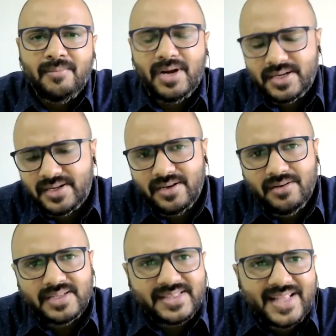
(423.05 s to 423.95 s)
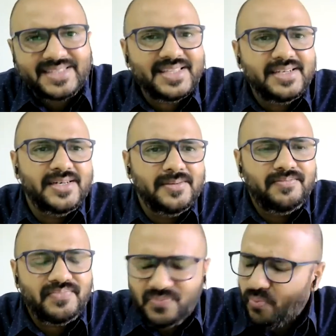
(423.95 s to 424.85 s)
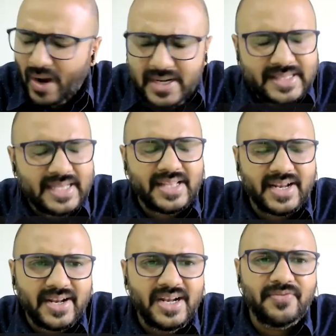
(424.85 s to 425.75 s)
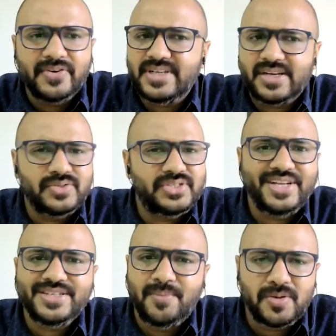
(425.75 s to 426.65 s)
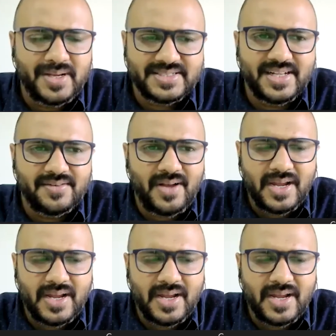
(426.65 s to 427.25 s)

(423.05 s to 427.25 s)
But I think that's the one thing that I really wish I could change about myself.